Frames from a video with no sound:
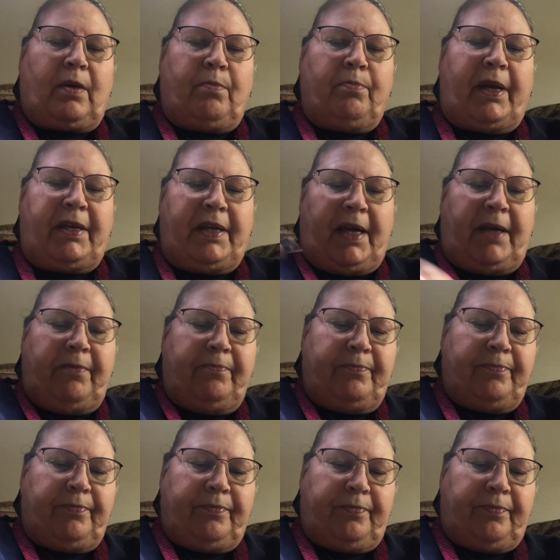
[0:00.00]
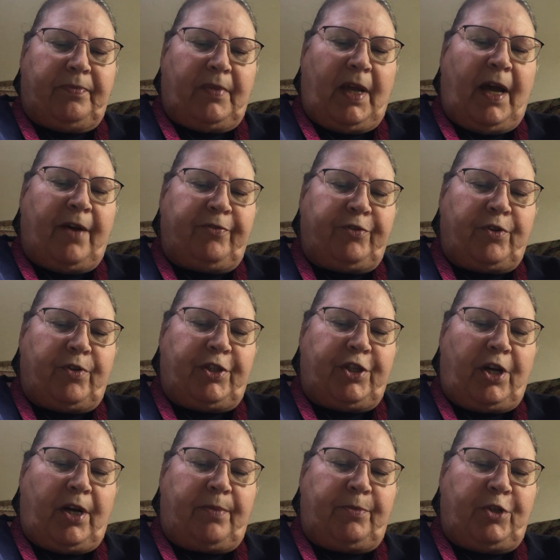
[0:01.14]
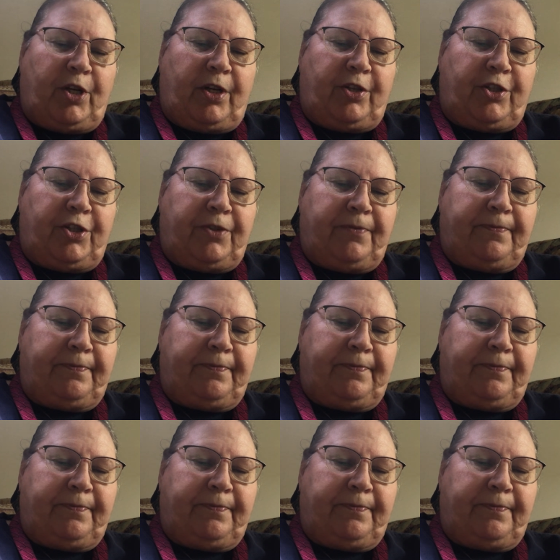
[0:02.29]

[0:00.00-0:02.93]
Monday after a time change.